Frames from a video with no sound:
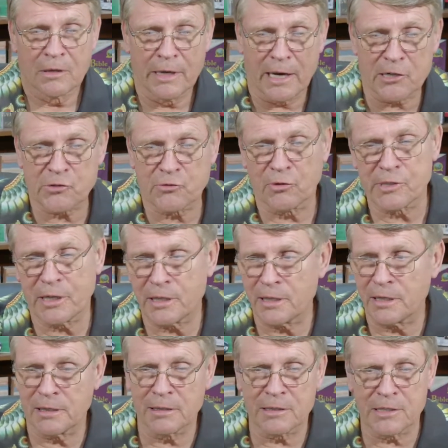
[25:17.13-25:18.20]
Nostrils at
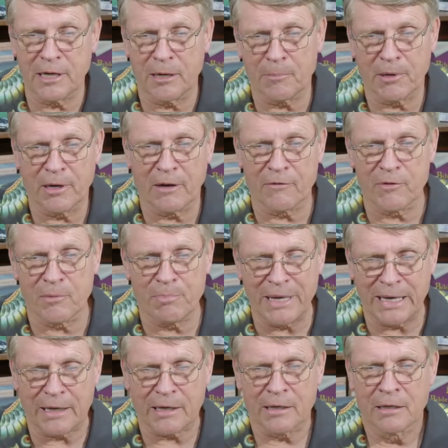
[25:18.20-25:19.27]
the tip of the
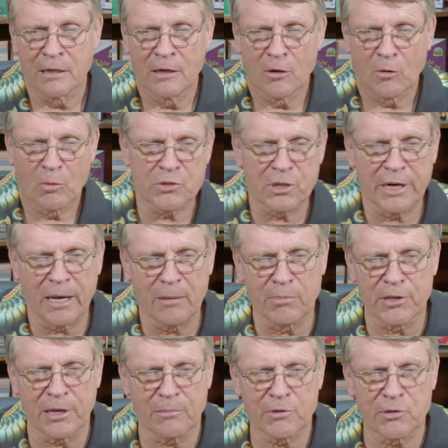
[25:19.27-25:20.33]
beak, which
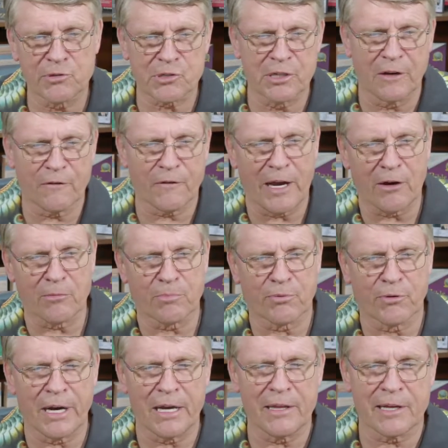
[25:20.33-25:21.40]
enable them to sniff out
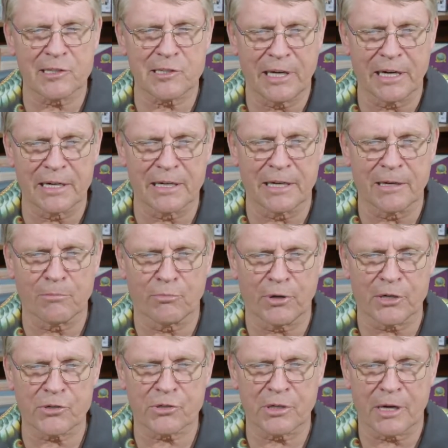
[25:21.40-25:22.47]
prey that's hidden in
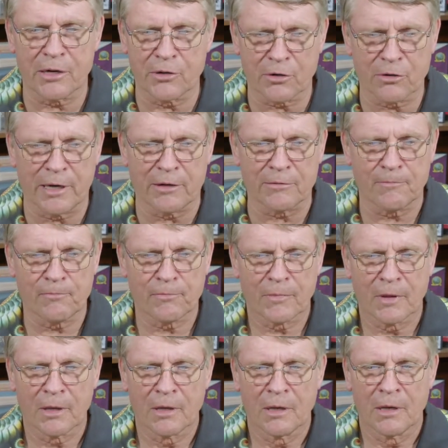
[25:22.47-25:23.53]
brushed underground.
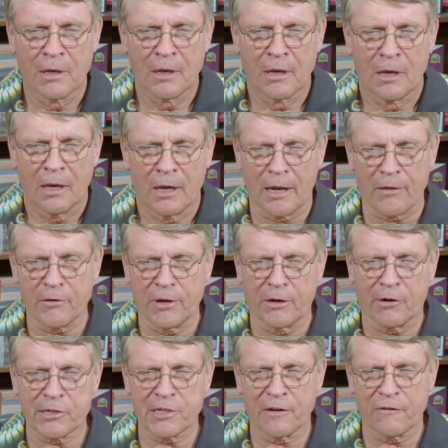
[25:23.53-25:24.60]
Another
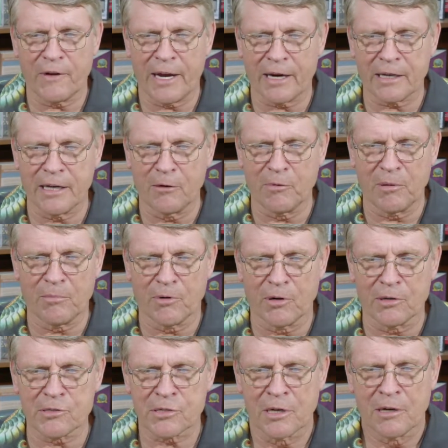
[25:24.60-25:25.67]
interesting fact, kiwi
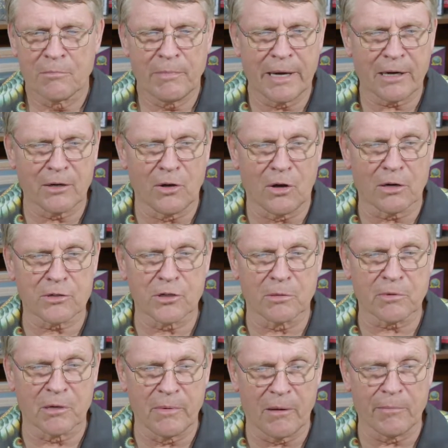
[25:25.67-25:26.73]
birds make
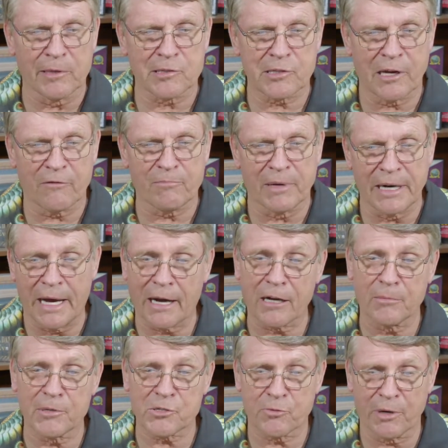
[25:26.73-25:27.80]
long-term commitments, have
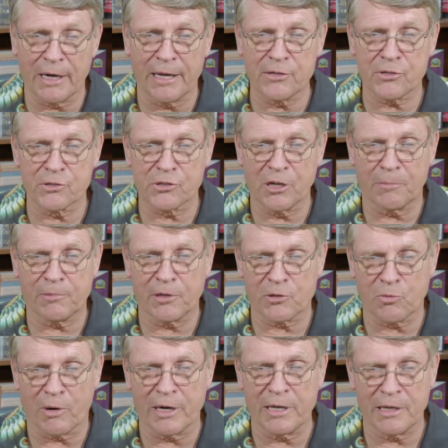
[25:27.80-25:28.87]
monogamous relationship to
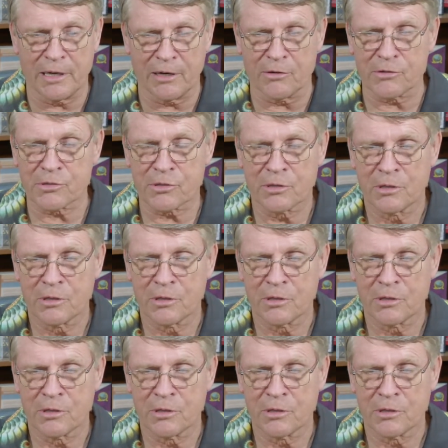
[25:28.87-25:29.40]
20 years.